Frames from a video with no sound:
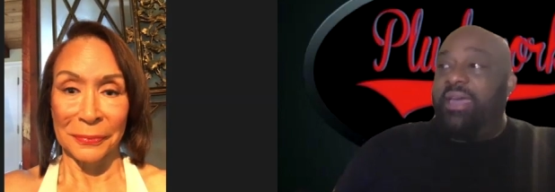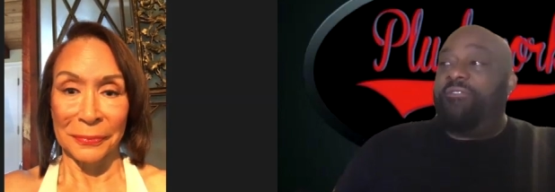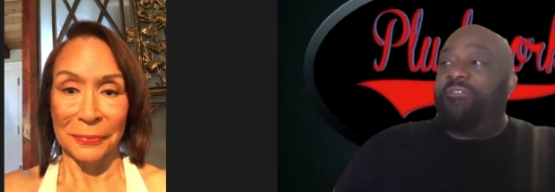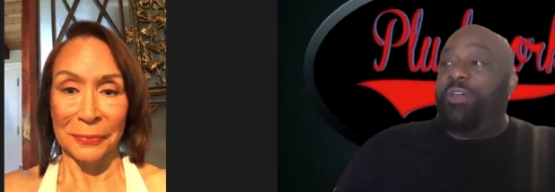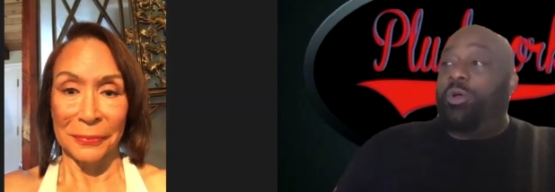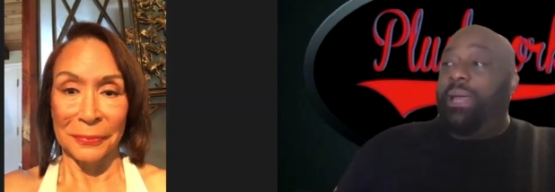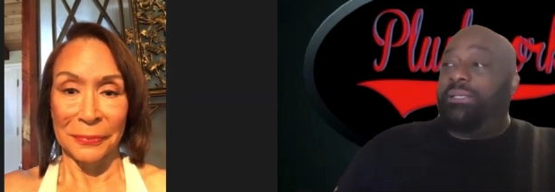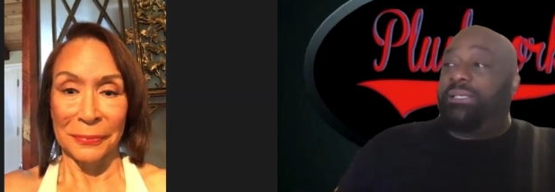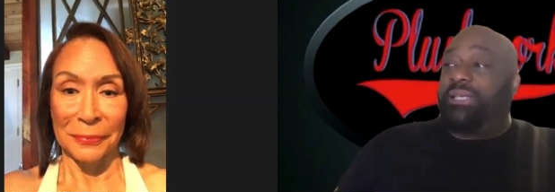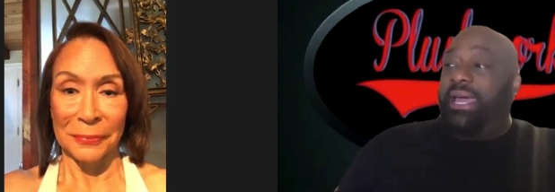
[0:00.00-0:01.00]
Speaker 1: film, and
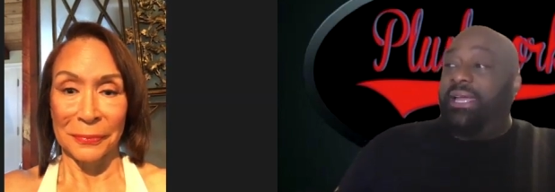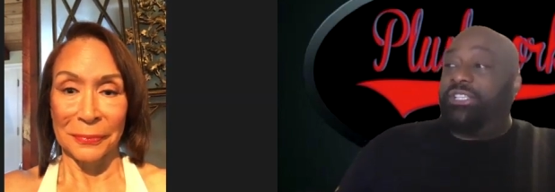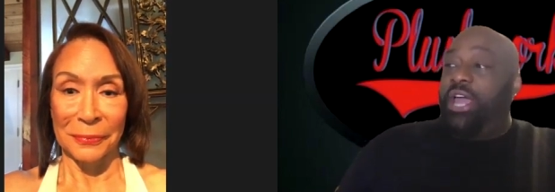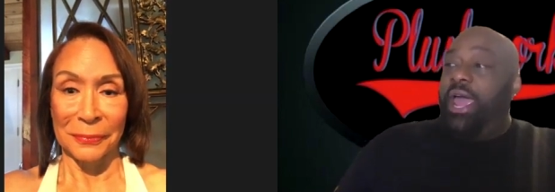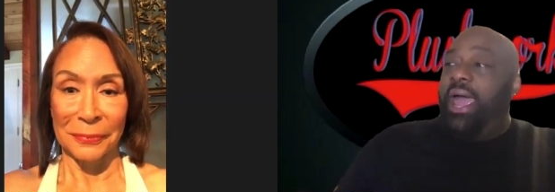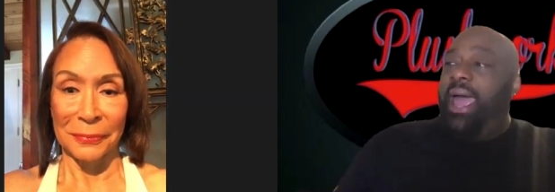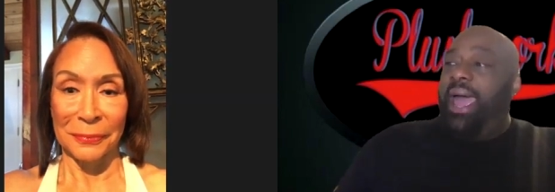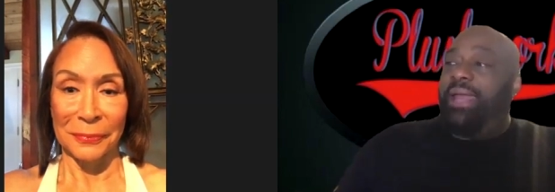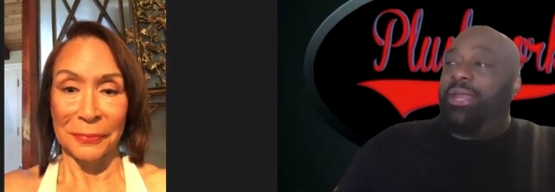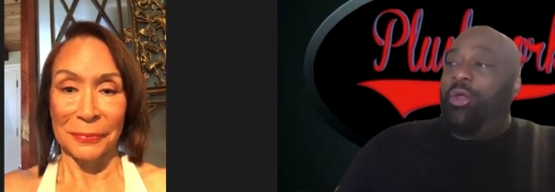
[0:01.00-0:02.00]
stage,
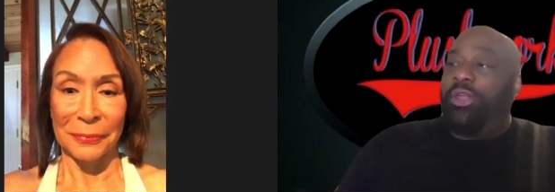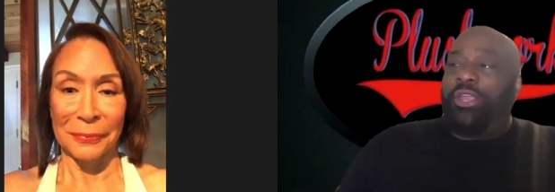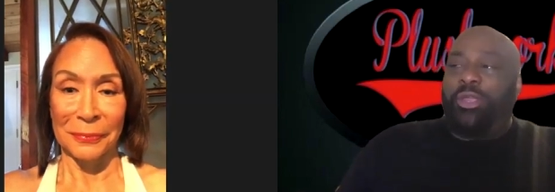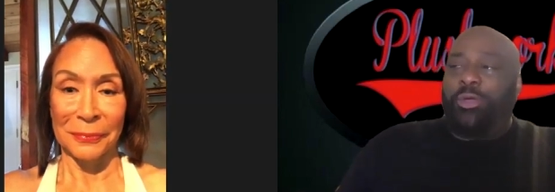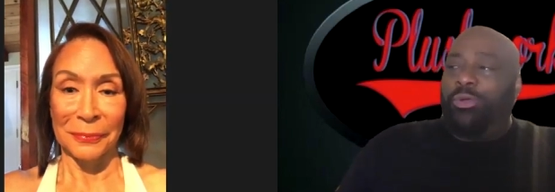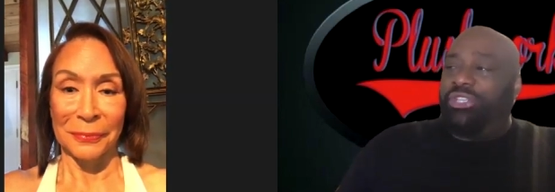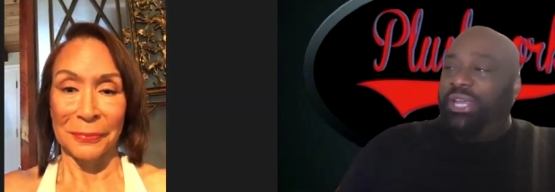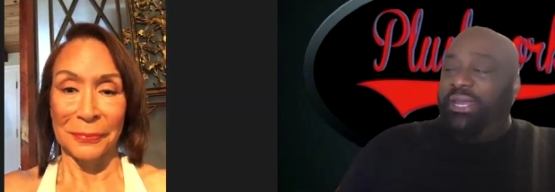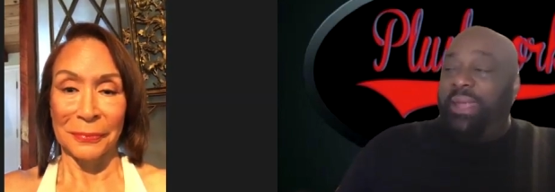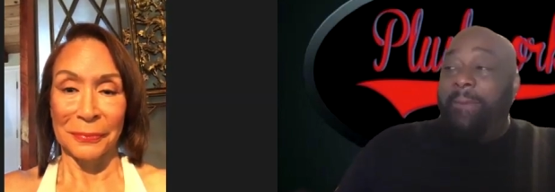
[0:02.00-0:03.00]
and her huge
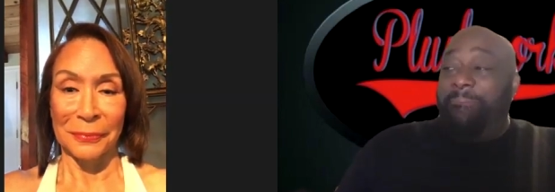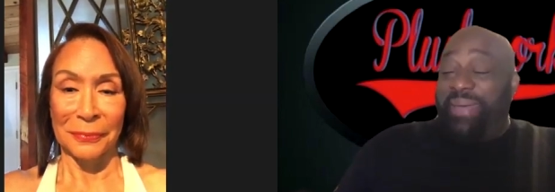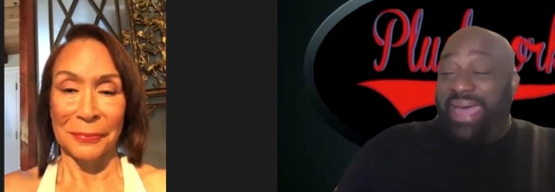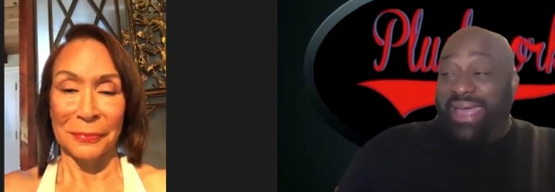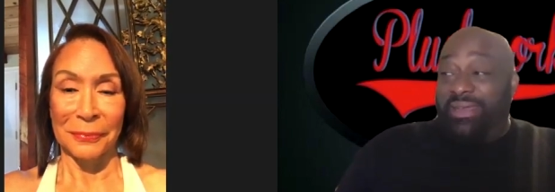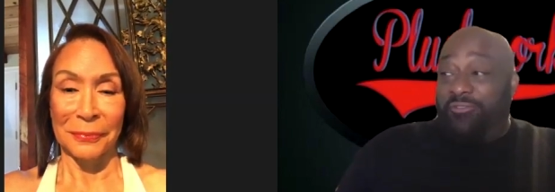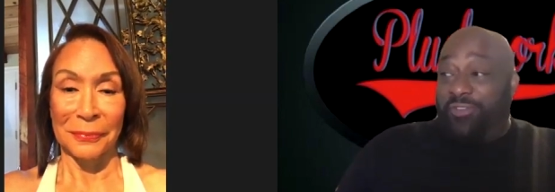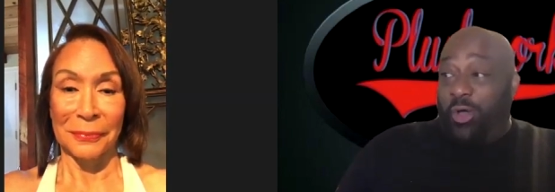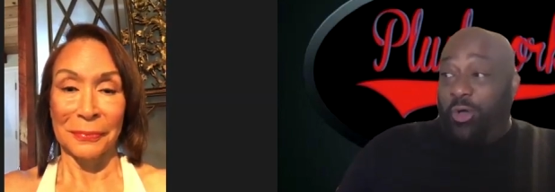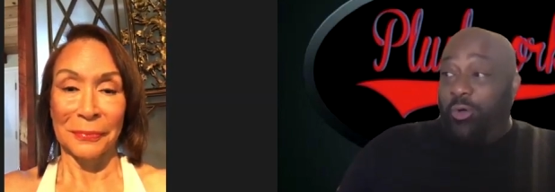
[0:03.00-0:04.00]
hit, Band of
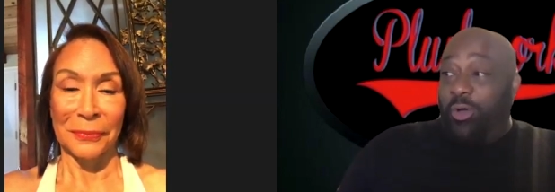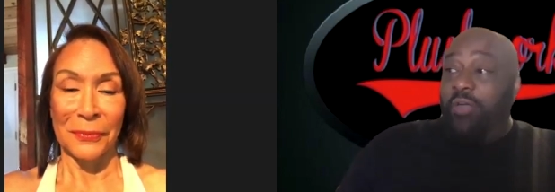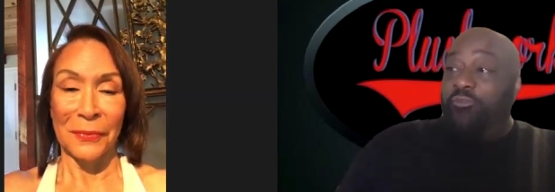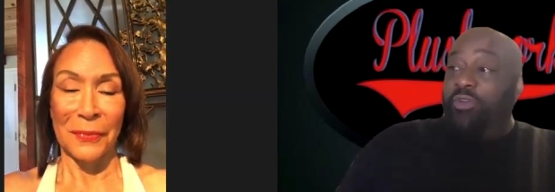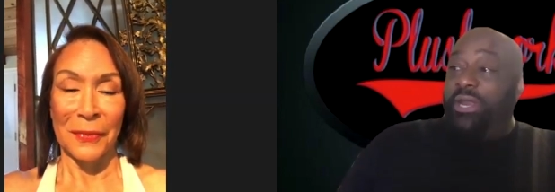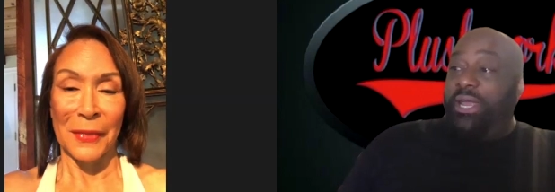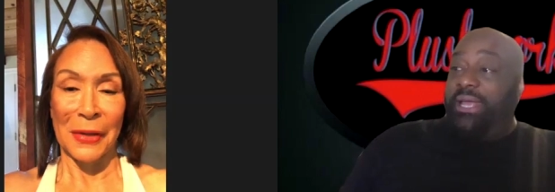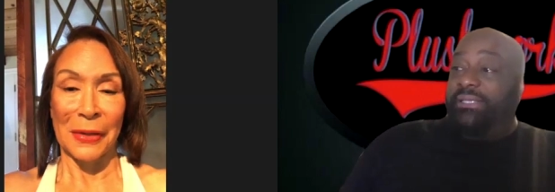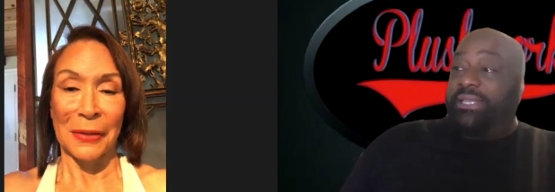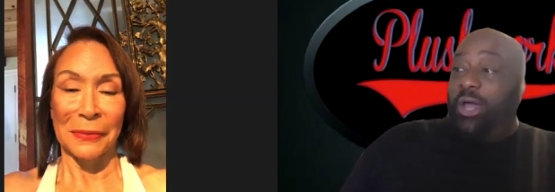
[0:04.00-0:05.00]
Gold. Freda
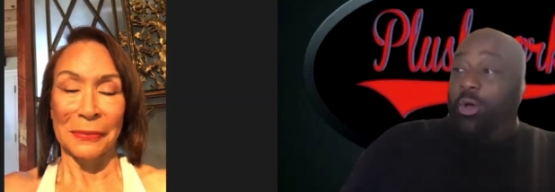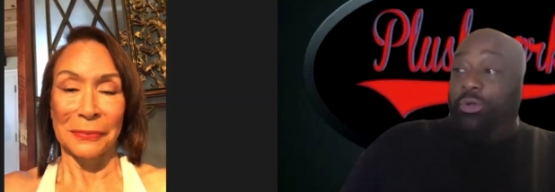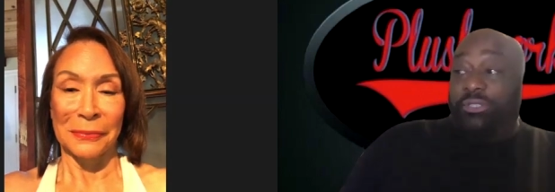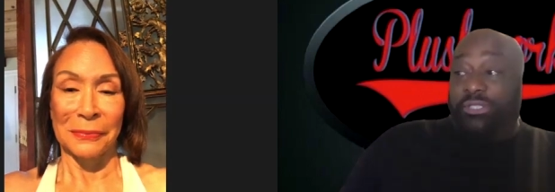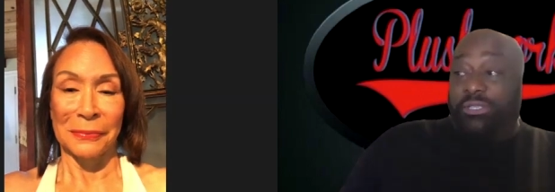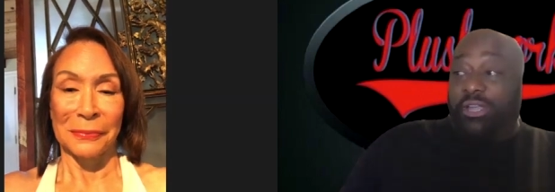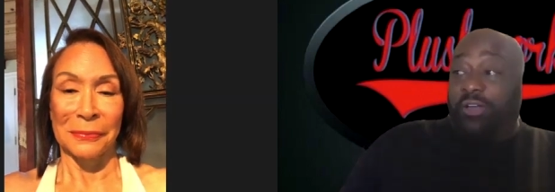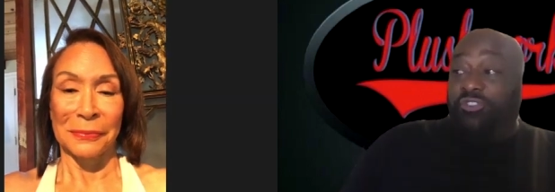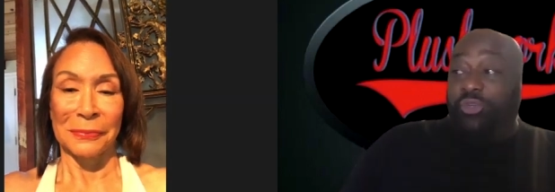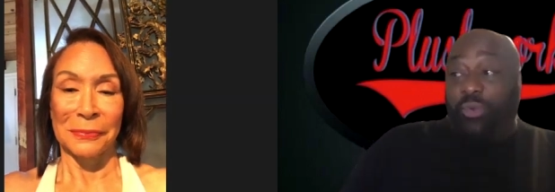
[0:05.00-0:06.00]
is the older sister of
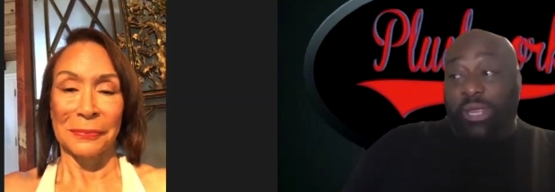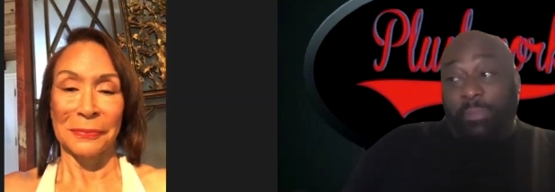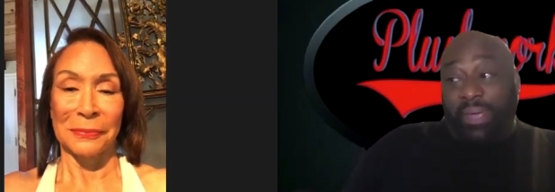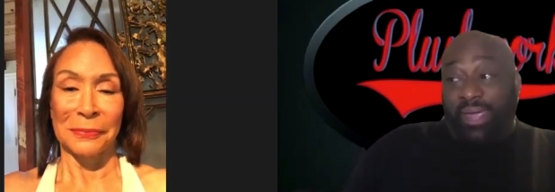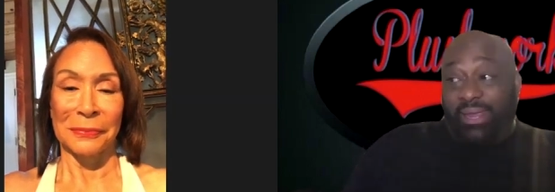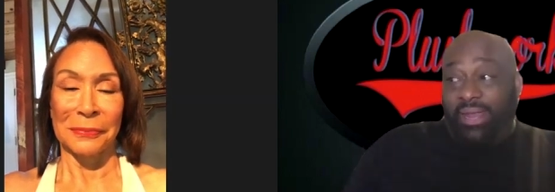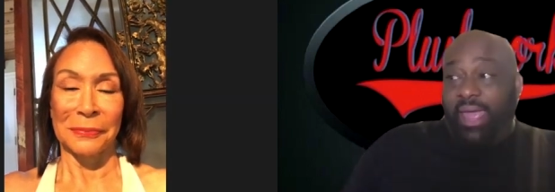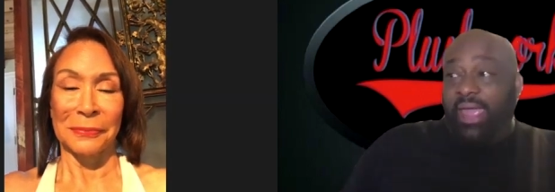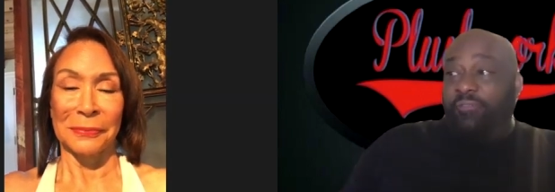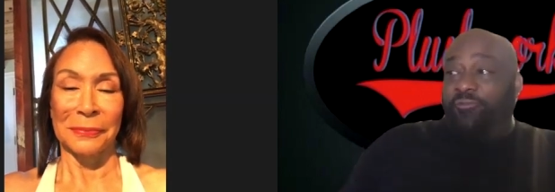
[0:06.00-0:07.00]
Cherie Payne,
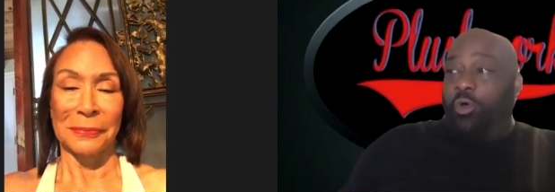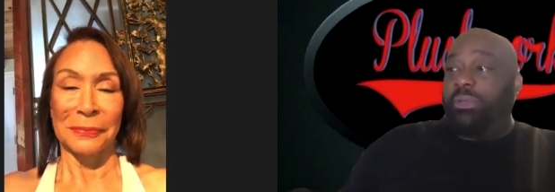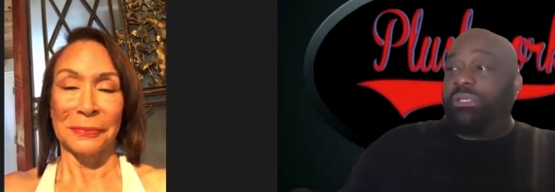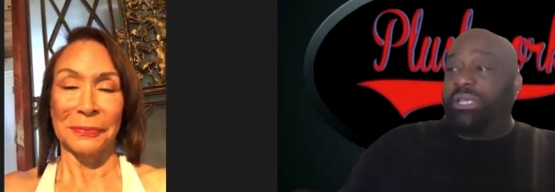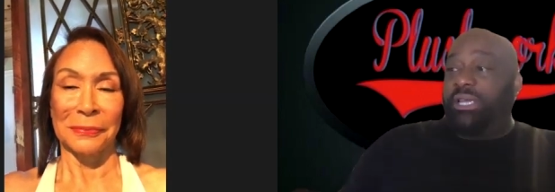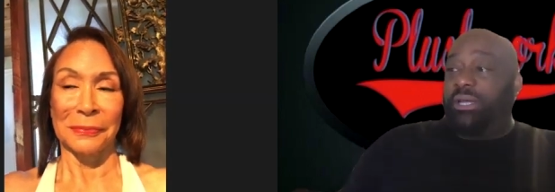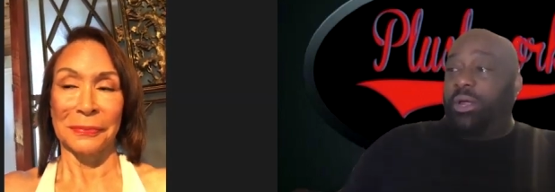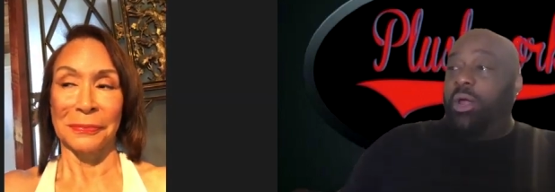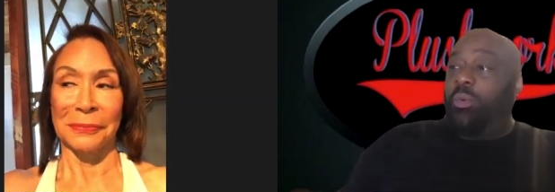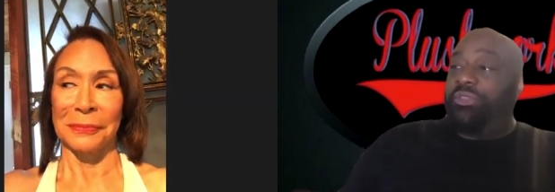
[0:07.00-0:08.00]
a former singer
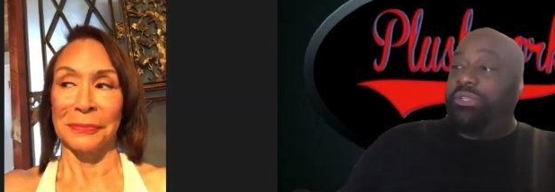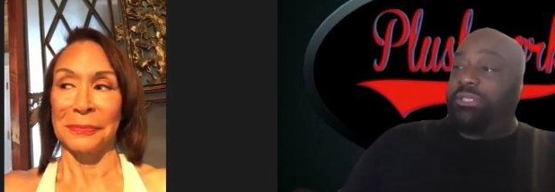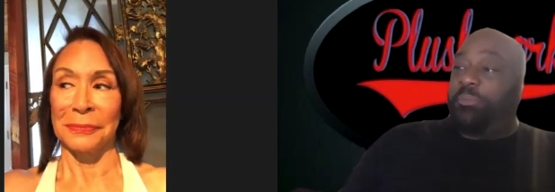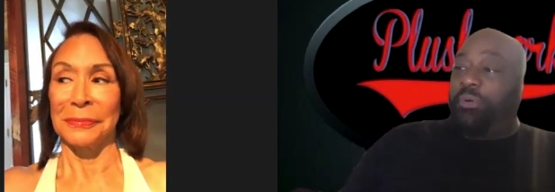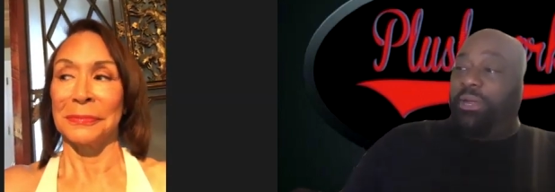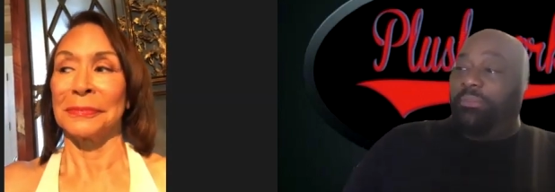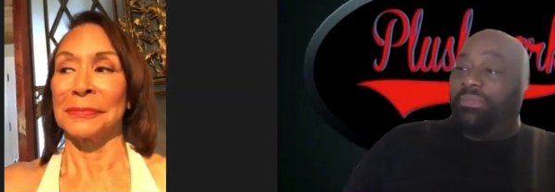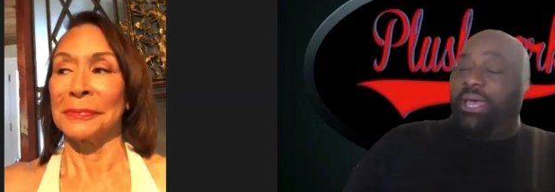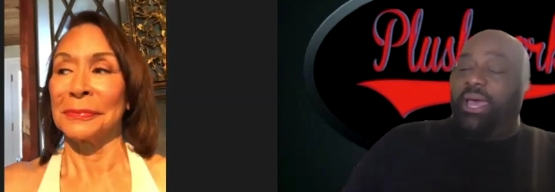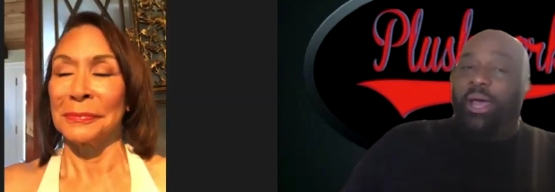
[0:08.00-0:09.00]
with the Supremes.
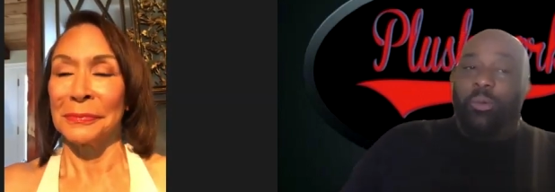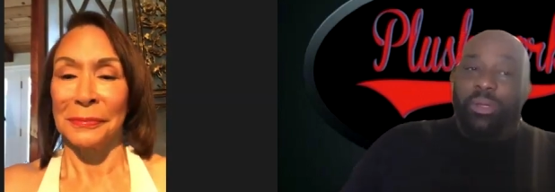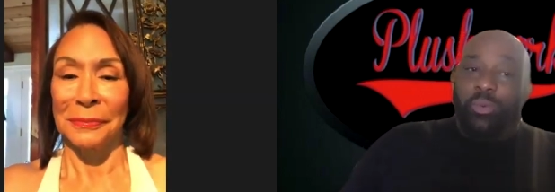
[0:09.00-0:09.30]
Help me